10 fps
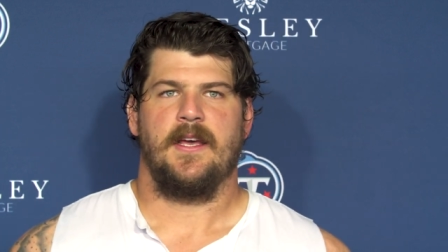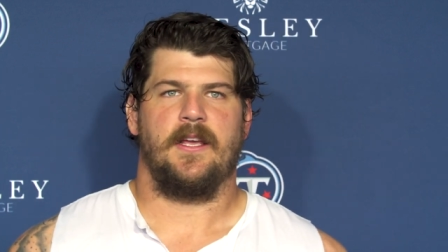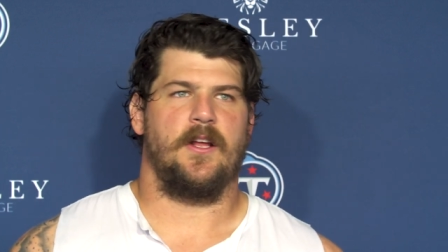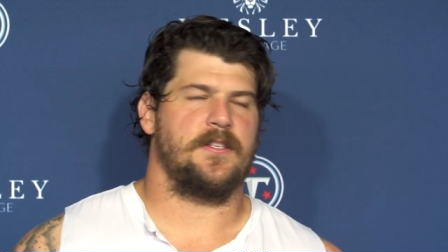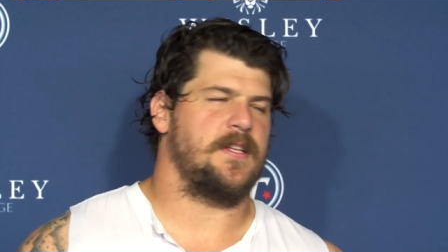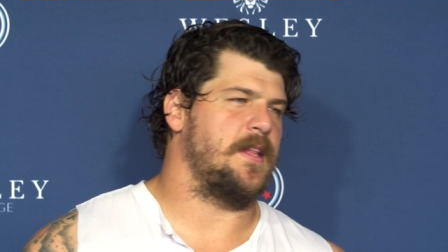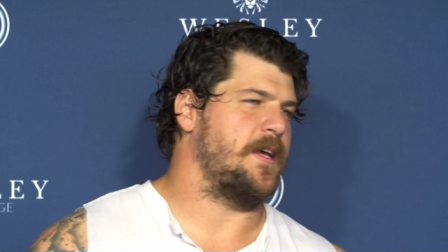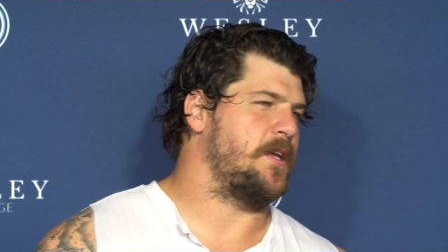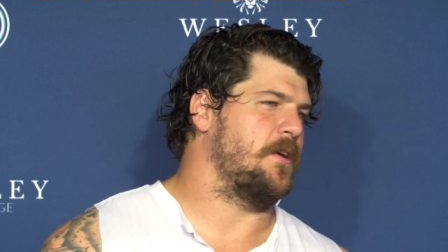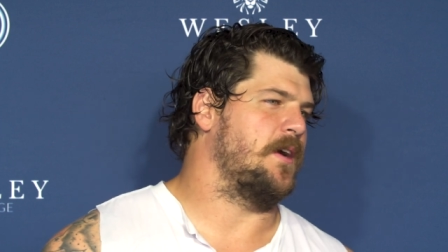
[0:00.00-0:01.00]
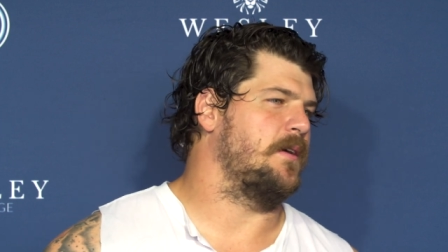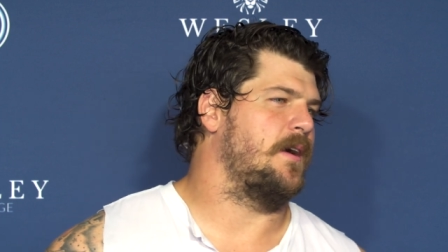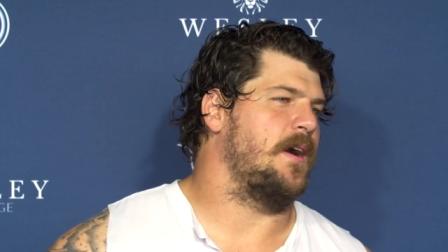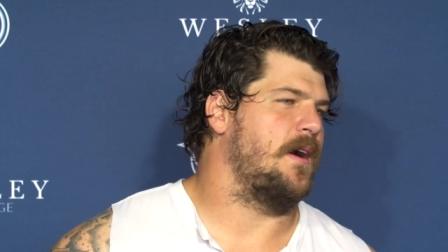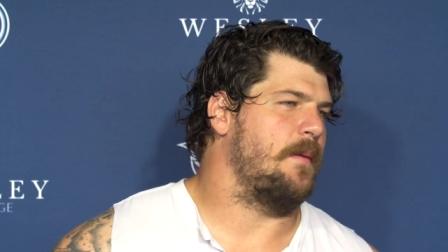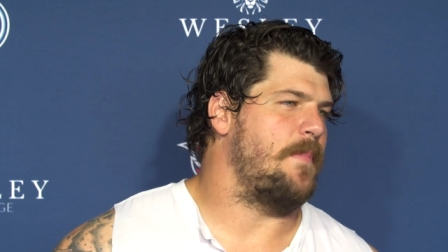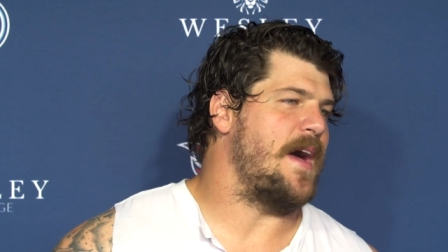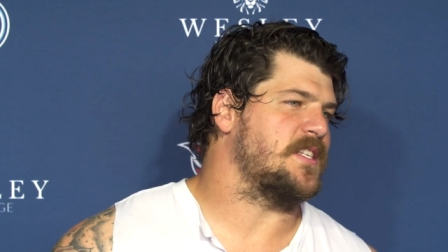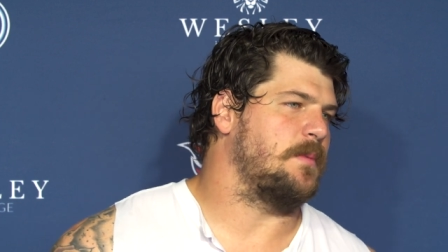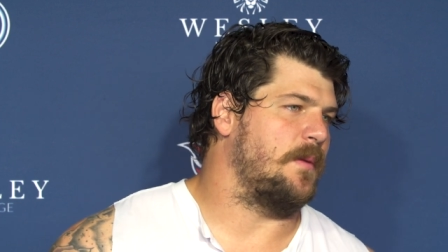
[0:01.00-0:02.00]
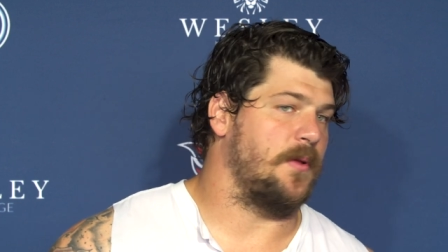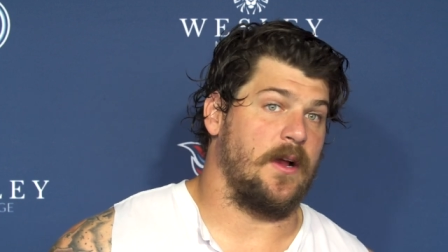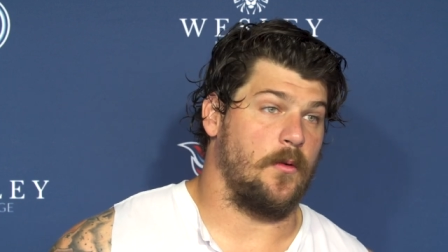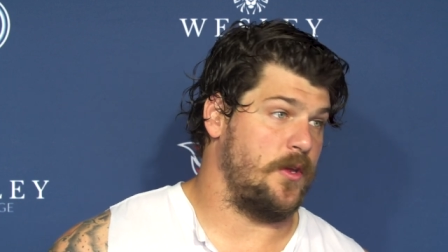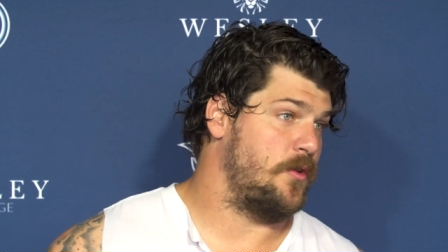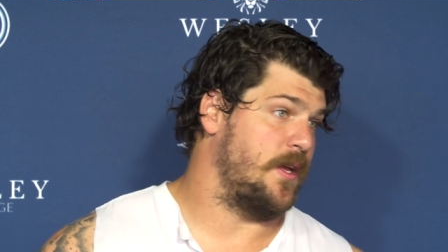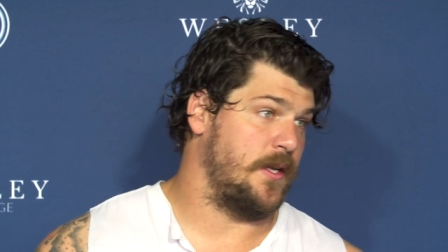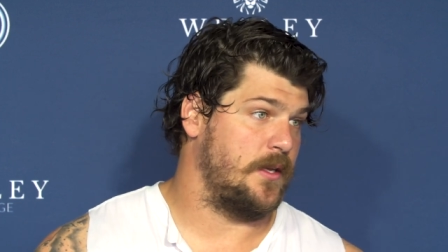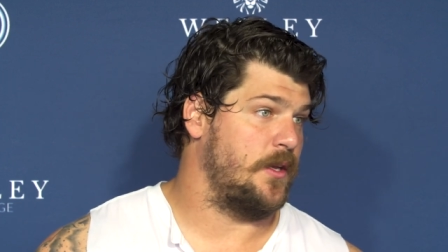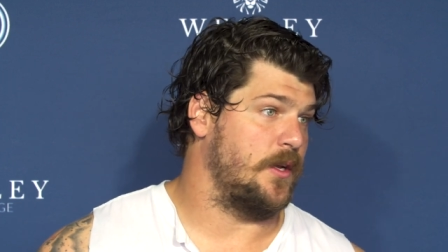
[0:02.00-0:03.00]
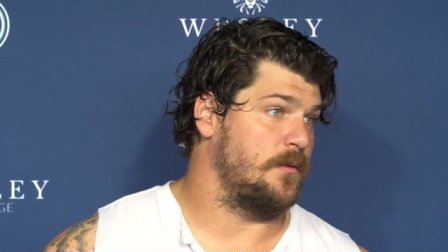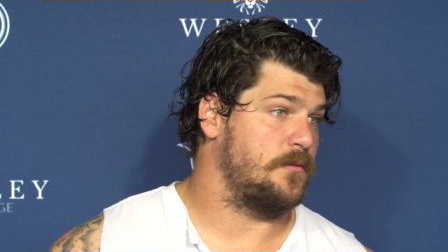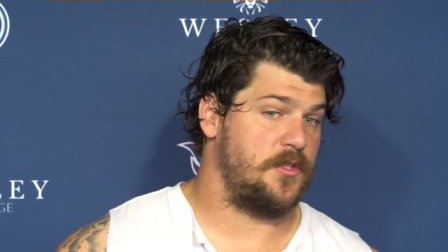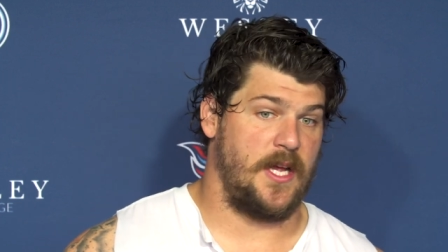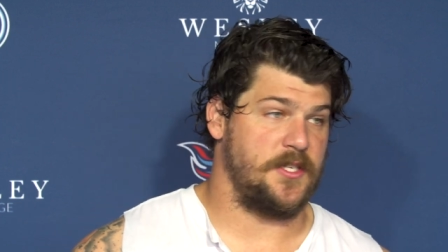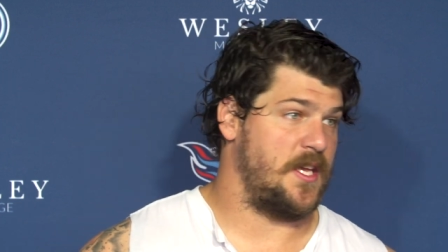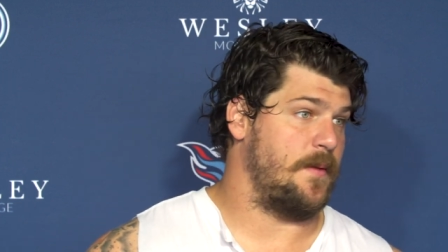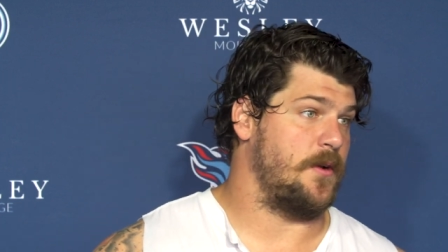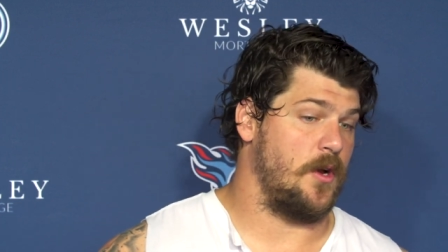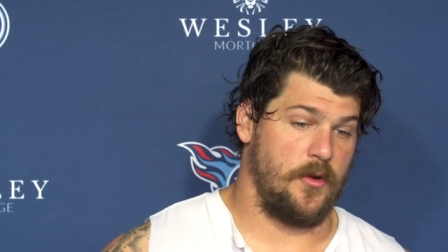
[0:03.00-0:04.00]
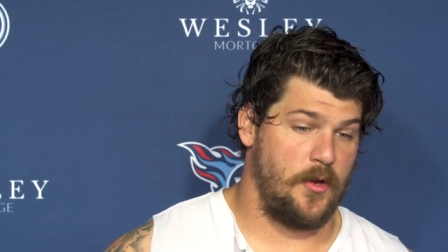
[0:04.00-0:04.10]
You know, it's not like you're a basketball player where you can, you know, change a game on your own.